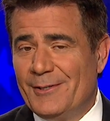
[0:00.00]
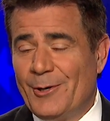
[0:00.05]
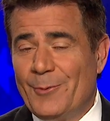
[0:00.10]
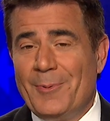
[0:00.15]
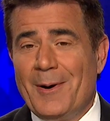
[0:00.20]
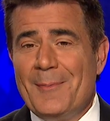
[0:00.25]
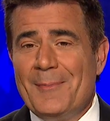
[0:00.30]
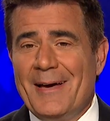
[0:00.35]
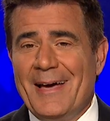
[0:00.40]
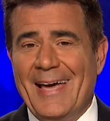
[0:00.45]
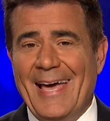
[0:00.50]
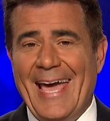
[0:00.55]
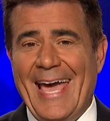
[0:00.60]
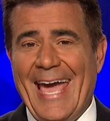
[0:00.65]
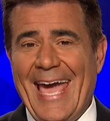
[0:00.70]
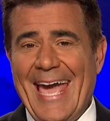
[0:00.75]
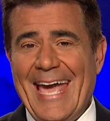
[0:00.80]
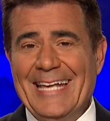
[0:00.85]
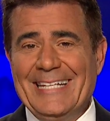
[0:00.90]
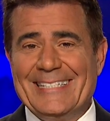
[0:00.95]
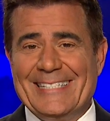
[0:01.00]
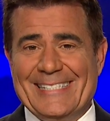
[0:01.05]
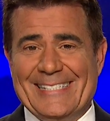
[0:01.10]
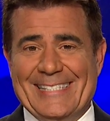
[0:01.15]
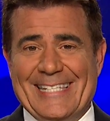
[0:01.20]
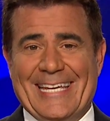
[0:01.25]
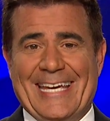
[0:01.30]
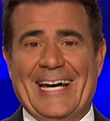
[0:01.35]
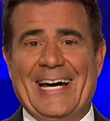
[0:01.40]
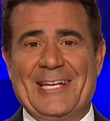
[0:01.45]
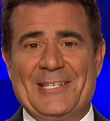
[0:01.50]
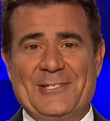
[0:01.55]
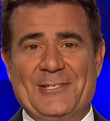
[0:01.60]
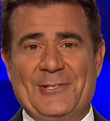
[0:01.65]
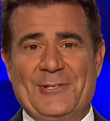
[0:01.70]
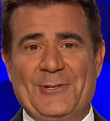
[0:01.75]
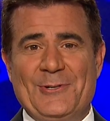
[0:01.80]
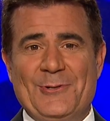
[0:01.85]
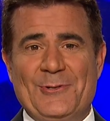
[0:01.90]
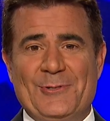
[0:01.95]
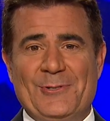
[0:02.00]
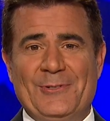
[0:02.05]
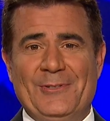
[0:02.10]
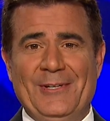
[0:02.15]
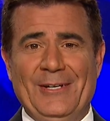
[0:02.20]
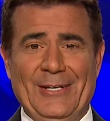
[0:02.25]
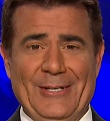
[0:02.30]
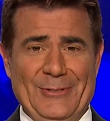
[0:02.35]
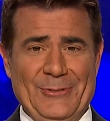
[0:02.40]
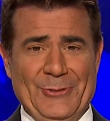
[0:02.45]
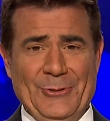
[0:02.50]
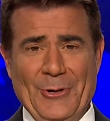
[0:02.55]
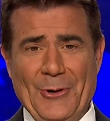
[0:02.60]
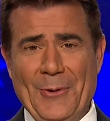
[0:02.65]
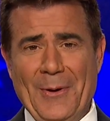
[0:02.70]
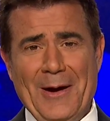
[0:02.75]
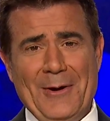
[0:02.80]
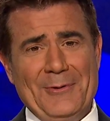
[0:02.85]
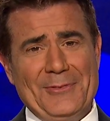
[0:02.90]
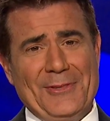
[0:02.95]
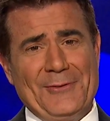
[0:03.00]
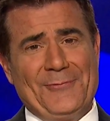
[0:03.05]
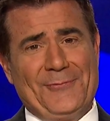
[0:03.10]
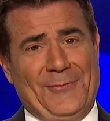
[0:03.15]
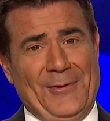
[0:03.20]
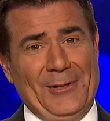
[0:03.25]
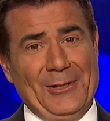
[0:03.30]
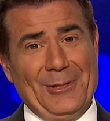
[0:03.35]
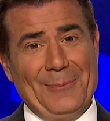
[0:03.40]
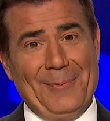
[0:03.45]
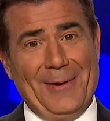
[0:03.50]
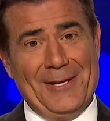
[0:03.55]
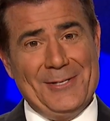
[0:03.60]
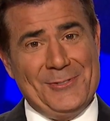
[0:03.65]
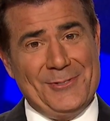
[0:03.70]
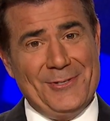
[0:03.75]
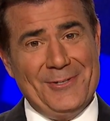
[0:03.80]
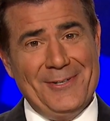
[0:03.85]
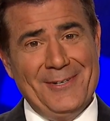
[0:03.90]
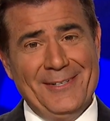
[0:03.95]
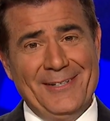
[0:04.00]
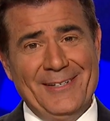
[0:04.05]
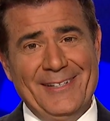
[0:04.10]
Obama hates the Constitution. Do away with the filibuster?